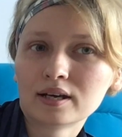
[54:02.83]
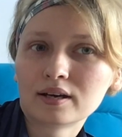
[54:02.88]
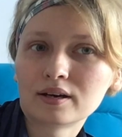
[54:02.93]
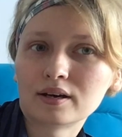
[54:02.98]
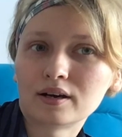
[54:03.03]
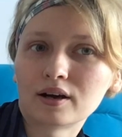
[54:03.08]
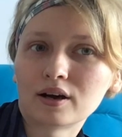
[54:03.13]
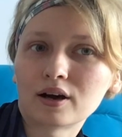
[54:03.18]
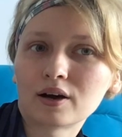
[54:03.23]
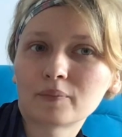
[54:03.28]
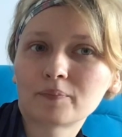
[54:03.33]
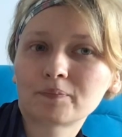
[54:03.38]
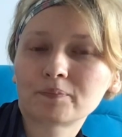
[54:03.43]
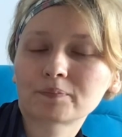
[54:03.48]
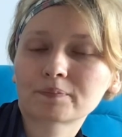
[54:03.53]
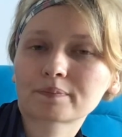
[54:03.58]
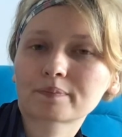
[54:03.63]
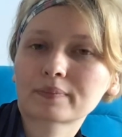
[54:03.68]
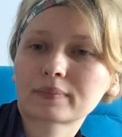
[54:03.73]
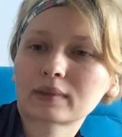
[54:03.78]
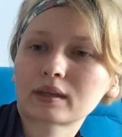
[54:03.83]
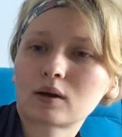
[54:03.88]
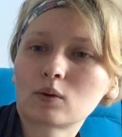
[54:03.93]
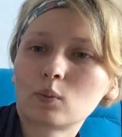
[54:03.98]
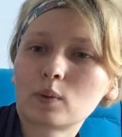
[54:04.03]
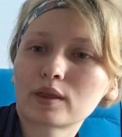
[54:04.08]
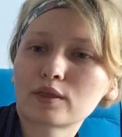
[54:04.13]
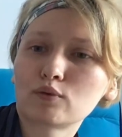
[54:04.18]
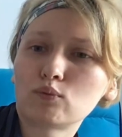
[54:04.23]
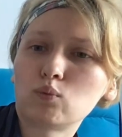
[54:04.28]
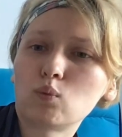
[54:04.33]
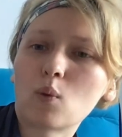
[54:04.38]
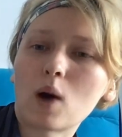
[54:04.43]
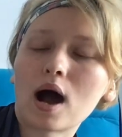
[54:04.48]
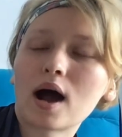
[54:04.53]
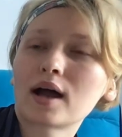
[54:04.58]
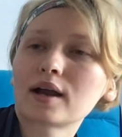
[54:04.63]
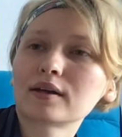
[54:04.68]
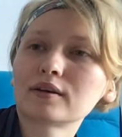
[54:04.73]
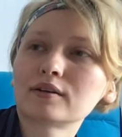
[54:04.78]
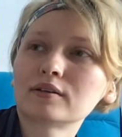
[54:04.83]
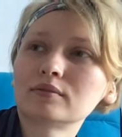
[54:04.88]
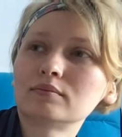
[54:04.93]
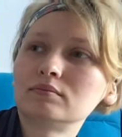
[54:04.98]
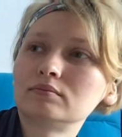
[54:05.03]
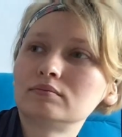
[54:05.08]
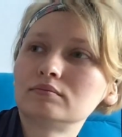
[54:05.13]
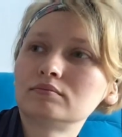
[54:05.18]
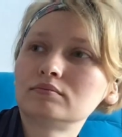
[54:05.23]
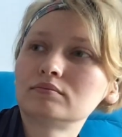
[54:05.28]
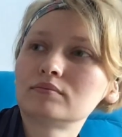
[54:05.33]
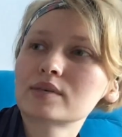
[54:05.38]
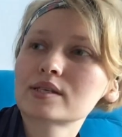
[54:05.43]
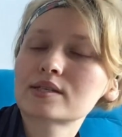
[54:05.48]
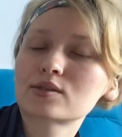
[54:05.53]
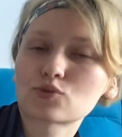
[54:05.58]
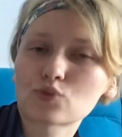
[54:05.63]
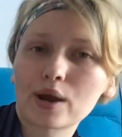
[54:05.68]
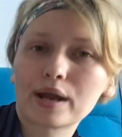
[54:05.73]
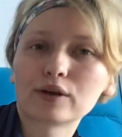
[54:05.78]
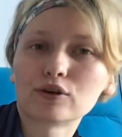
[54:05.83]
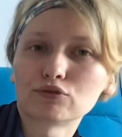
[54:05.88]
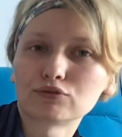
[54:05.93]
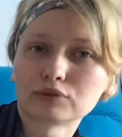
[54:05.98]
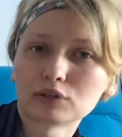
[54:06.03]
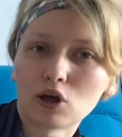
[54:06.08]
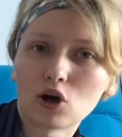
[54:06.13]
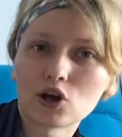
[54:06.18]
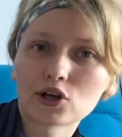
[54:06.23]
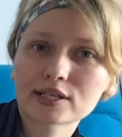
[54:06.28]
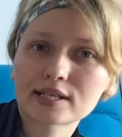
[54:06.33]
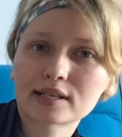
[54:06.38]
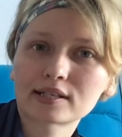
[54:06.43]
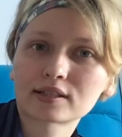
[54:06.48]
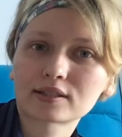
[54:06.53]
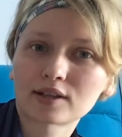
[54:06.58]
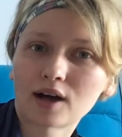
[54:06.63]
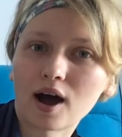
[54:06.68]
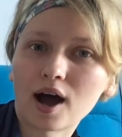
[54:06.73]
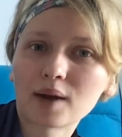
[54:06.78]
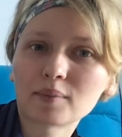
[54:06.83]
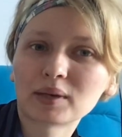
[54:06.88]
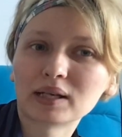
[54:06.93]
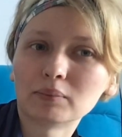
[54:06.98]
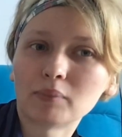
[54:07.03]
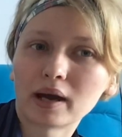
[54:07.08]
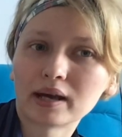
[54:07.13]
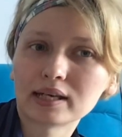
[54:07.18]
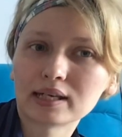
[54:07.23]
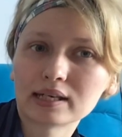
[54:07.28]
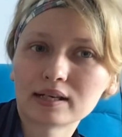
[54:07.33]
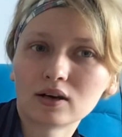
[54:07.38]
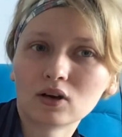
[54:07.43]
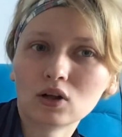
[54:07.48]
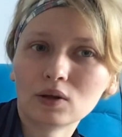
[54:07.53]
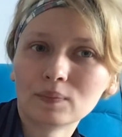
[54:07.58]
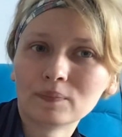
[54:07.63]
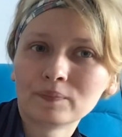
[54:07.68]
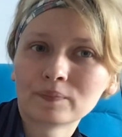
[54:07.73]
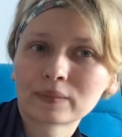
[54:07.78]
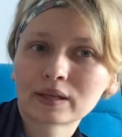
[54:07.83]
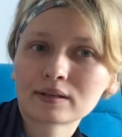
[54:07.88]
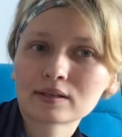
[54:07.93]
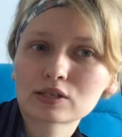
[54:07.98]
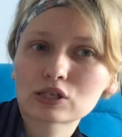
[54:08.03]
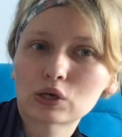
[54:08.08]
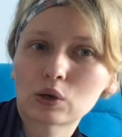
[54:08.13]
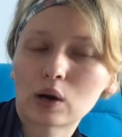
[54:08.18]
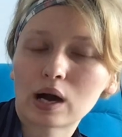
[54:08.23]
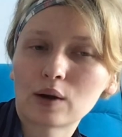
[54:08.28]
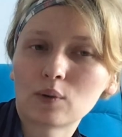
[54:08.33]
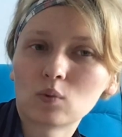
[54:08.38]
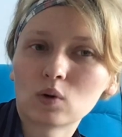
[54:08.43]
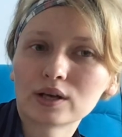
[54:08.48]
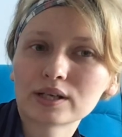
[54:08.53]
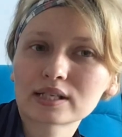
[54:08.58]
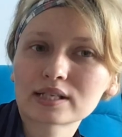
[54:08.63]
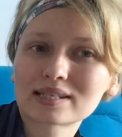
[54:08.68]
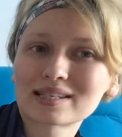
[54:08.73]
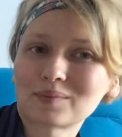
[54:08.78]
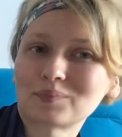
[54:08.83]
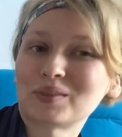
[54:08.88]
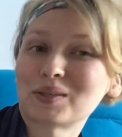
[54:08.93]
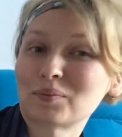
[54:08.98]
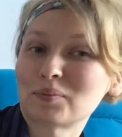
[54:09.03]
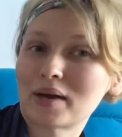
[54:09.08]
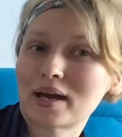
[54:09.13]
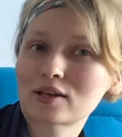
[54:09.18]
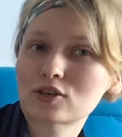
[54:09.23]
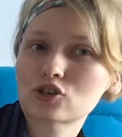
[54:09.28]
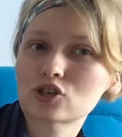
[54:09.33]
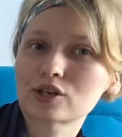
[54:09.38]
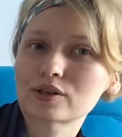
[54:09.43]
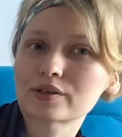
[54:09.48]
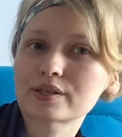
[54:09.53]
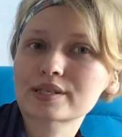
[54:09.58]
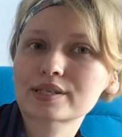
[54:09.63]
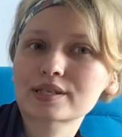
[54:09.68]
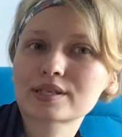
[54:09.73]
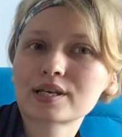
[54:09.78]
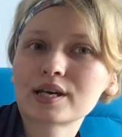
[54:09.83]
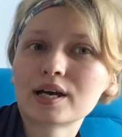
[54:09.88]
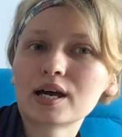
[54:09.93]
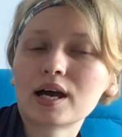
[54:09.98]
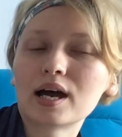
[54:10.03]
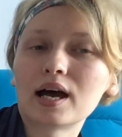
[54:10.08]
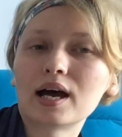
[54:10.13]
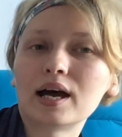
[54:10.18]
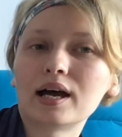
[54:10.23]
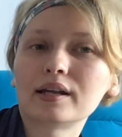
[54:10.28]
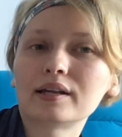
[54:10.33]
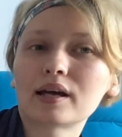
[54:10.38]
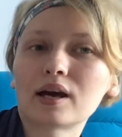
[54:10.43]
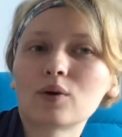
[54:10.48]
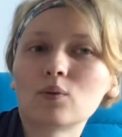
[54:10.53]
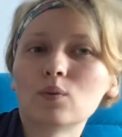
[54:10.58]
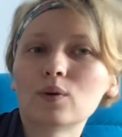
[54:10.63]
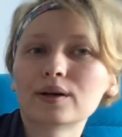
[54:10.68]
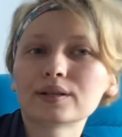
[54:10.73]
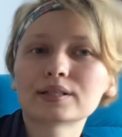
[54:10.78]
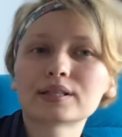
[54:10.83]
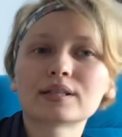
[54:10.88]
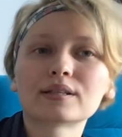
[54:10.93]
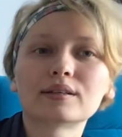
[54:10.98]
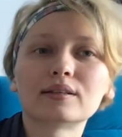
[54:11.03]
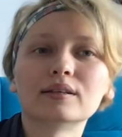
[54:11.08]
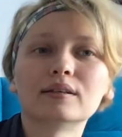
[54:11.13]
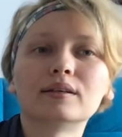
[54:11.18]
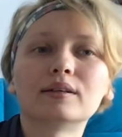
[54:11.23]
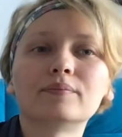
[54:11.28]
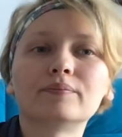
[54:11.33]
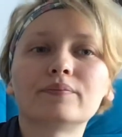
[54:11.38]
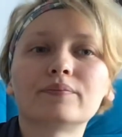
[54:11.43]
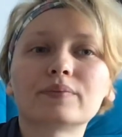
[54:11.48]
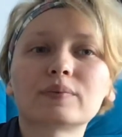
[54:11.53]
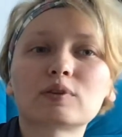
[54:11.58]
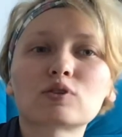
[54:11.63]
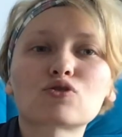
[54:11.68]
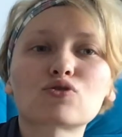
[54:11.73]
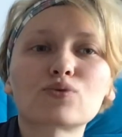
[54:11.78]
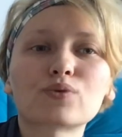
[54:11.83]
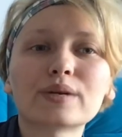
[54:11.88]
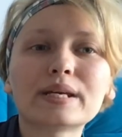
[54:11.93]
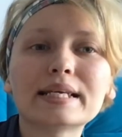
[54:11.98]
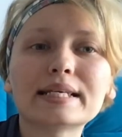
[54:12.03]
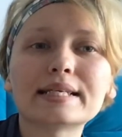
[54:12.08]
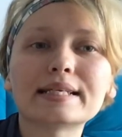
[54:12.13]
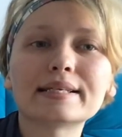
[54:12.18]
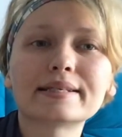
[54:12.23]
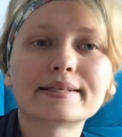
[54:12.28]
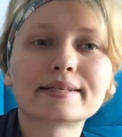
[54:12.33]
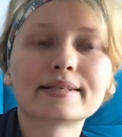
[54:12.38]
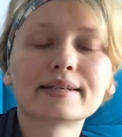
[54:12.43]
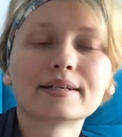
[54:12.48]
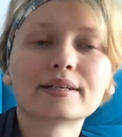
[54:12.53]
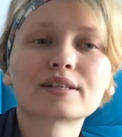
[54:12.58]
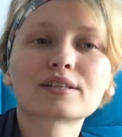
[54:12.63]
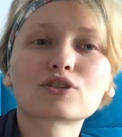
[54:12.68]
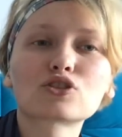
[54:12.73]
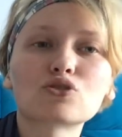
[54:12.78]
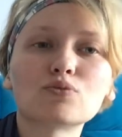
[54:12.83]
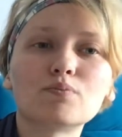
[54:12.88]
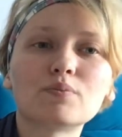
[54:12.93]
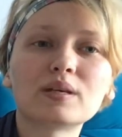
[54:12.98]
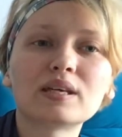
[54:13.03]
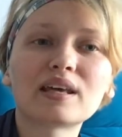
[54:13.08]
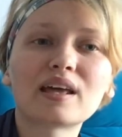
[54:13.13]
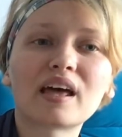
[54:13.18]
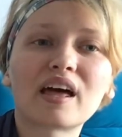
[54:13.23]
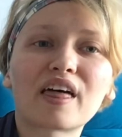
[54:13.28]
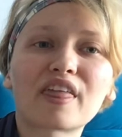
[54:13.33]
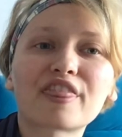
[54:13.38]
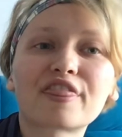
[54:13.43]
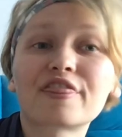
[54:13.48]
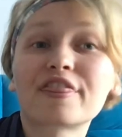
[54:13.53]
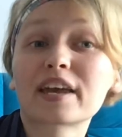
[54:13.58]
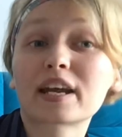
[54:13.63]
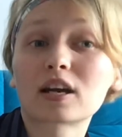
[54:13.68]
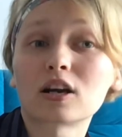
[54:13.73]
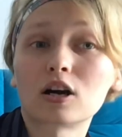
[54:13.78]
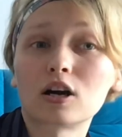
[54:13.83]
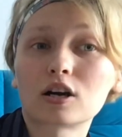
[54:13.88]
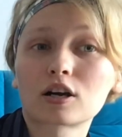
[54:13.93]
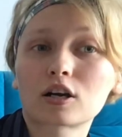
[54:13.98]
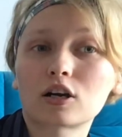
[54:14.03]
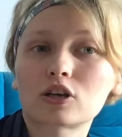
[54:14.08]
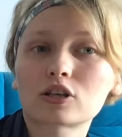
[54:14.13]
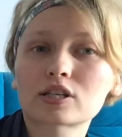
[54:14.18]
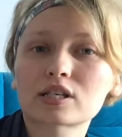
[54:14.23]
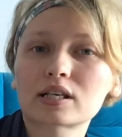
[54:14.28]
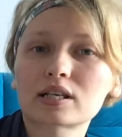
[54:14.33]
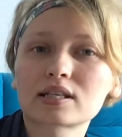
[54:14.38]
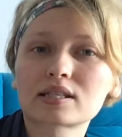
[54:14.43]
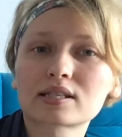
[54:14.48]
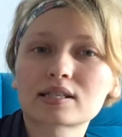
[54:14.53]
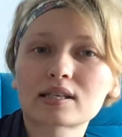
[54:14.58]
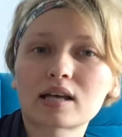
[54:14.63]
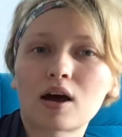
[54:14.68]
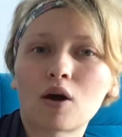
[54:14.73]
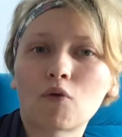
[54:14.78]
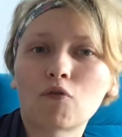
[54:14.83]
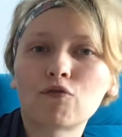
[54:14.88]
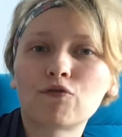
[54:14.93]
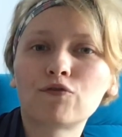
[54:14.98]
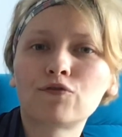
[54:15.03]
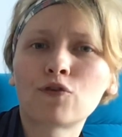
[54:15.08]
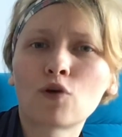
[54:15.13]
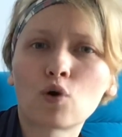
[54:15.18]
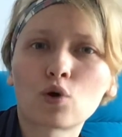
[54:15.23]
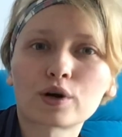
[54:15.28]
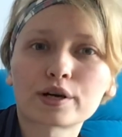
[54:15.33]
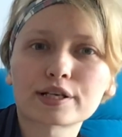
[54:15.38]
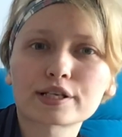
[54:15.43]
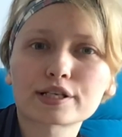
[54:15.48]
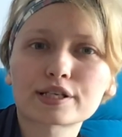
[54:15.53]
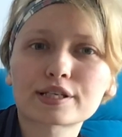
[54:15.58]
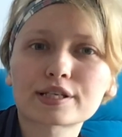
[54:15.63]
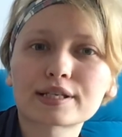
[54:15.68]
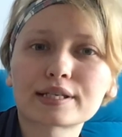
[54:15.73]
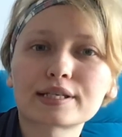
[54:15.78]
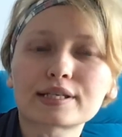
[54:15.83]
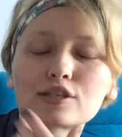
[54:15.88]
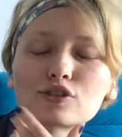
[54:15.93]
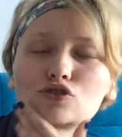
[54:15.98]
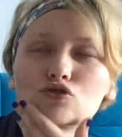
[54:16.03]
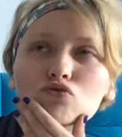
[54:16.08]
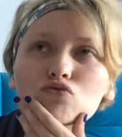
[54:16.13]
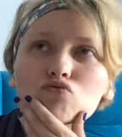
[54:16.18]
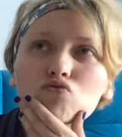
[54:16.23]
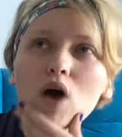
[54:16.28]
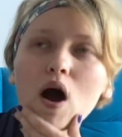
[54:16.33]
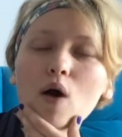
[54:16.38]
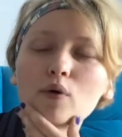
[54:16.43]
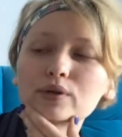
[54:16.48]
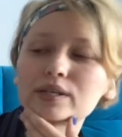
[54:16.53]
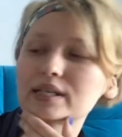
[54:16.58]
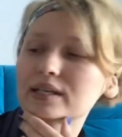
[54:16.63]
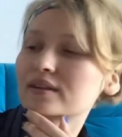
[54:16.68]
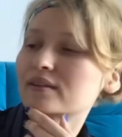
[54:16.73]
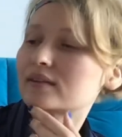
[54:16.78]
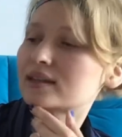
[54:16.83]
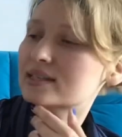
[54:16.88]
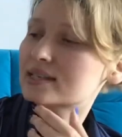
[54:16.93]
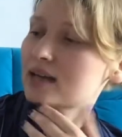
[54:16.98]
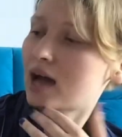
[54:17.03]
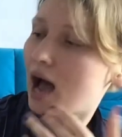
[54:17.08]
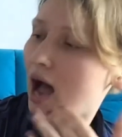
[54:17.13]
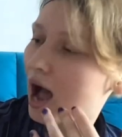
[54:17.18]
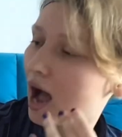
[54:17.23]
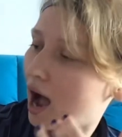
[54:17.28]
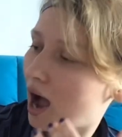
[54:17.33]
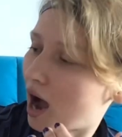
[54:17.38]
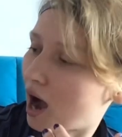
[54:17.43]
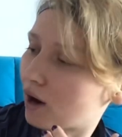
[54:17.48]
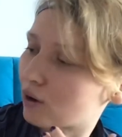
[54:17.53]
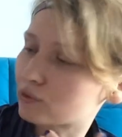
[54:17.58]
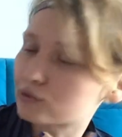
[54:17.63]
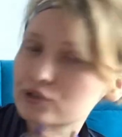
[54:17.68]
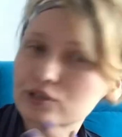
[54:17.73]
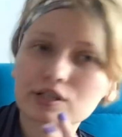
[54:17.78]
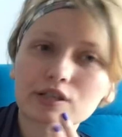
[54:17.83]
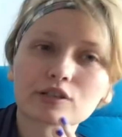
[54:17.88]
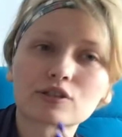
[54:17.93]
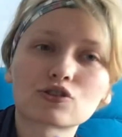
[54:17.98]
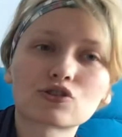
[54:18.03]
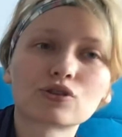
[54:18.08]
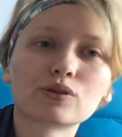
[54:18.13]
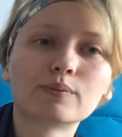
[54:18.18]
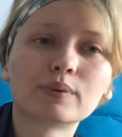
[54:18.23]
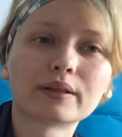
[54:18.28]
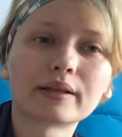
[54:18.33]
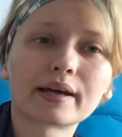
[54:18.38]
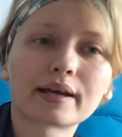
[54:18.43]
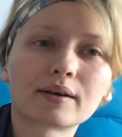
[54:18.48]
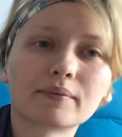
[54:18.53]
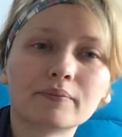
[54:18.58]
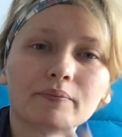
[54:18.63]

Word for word: um, with one strand of floss at a time in my needle. So I wanted some dimensions and I wanted the trees to be thicker because it's a forest. It's surrounding this house. It should be like,